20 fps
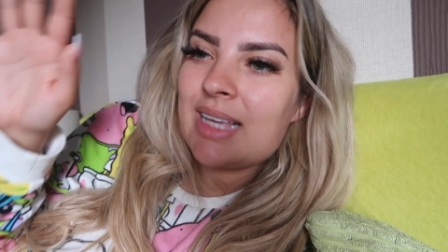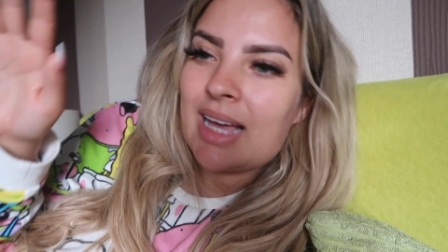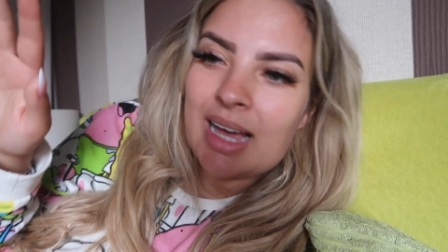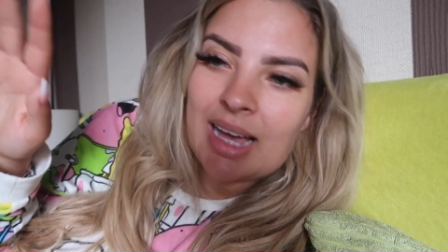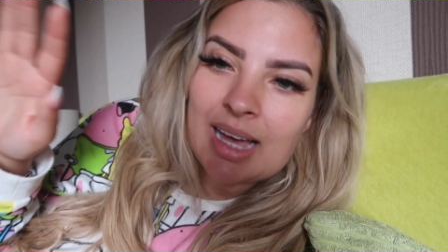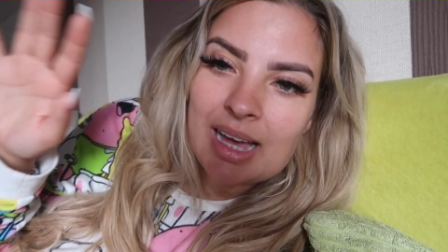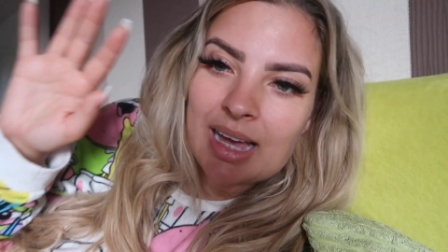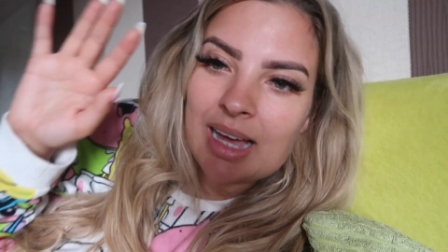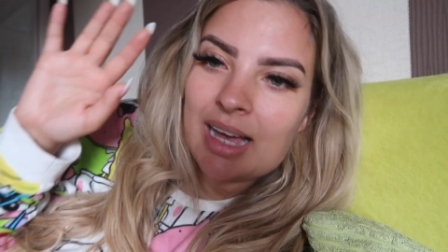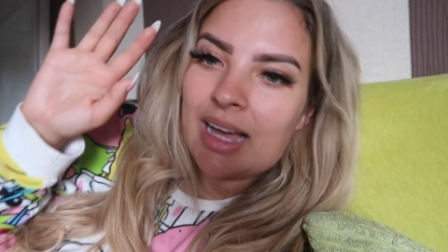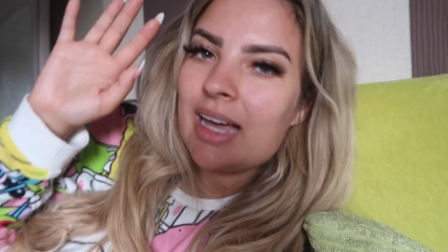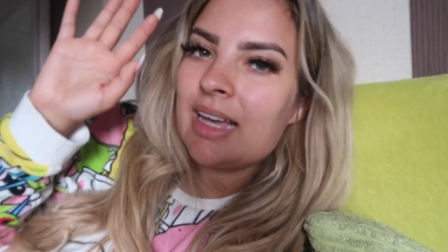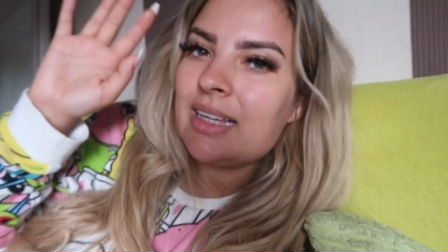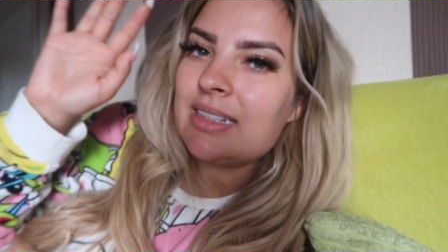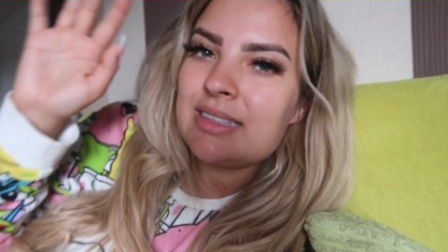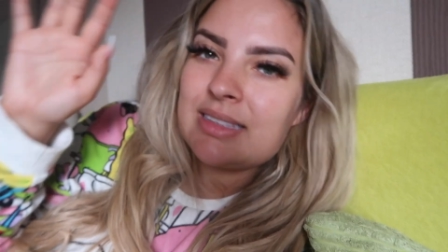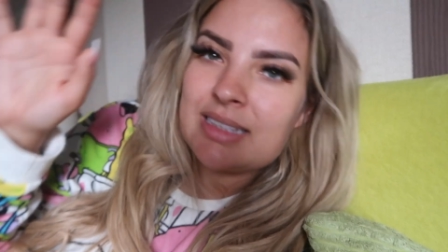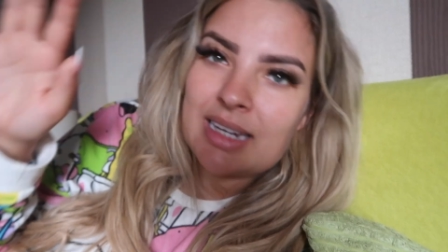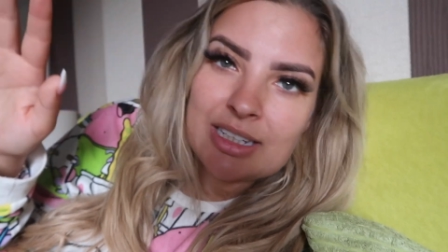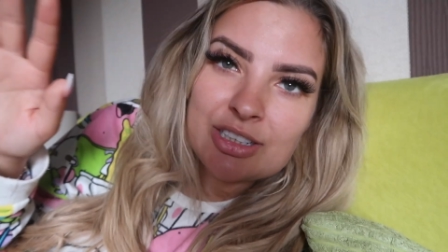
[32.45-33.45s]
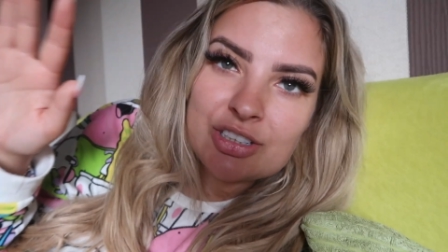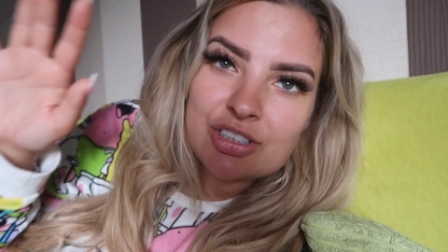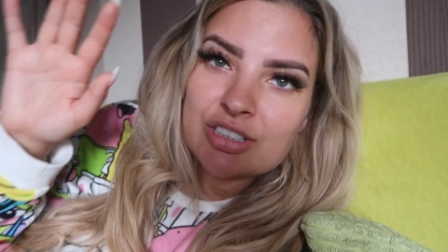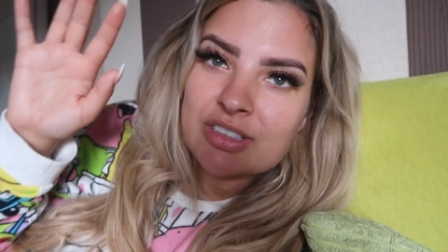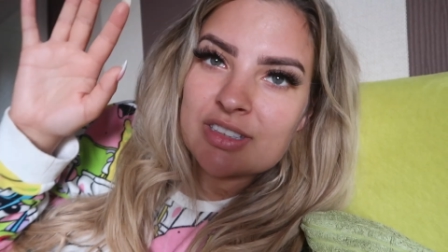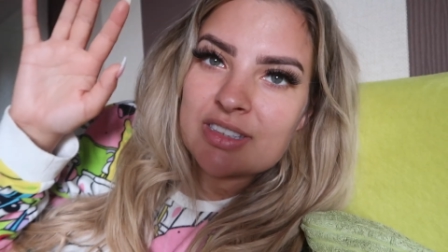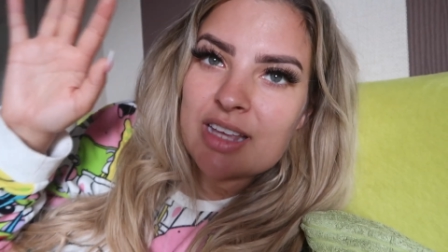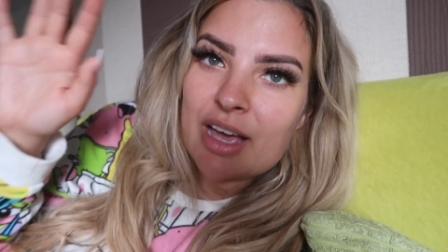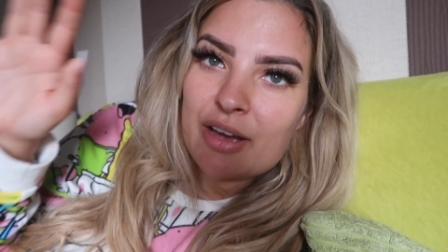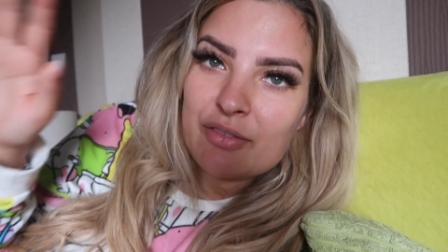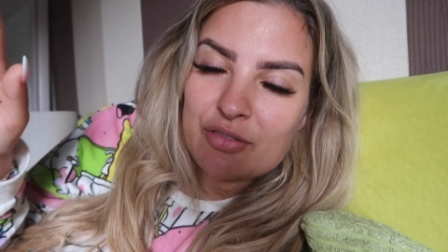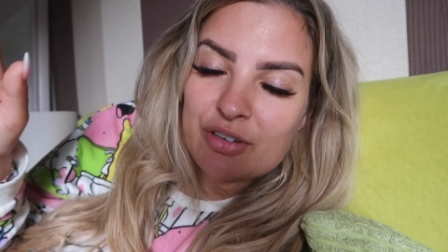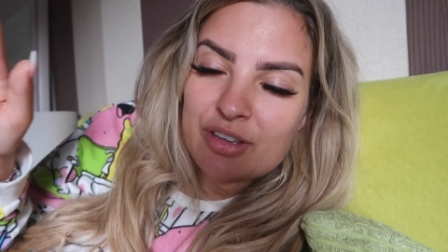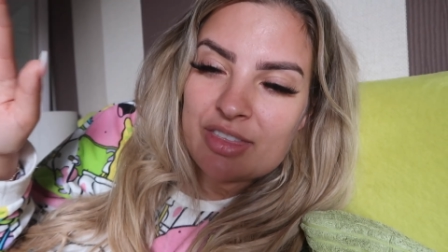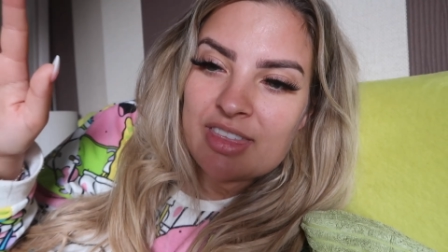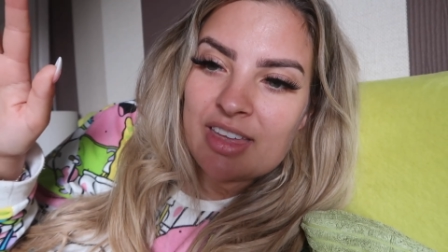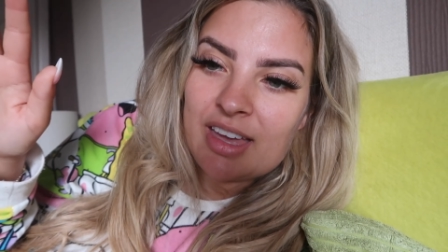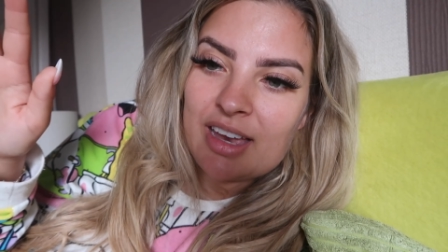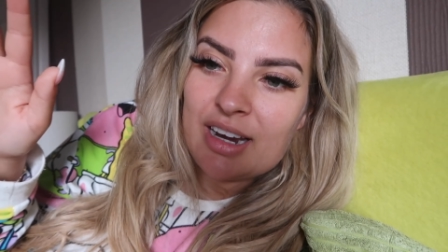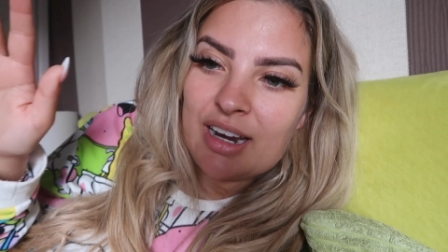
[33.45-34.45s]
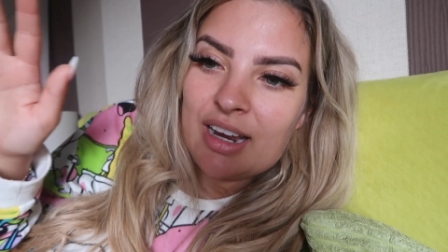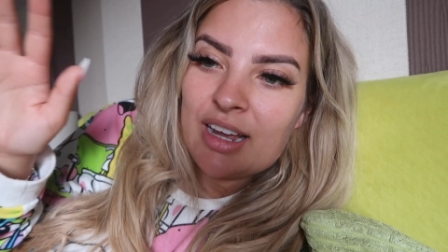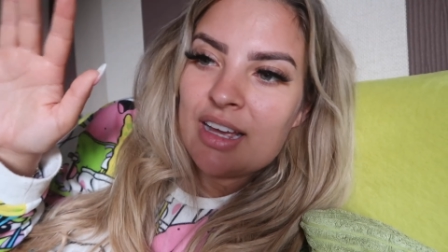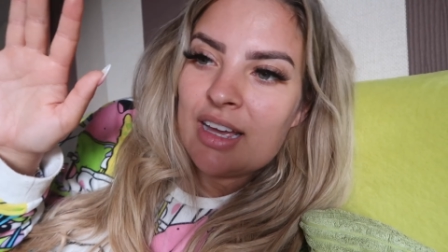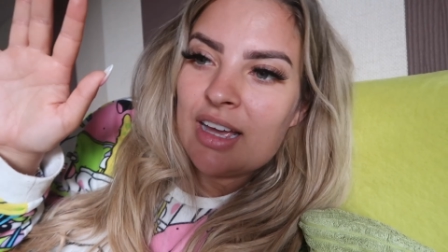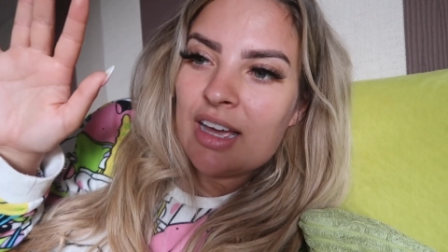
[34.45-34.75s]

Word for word: hair, extensions, everything.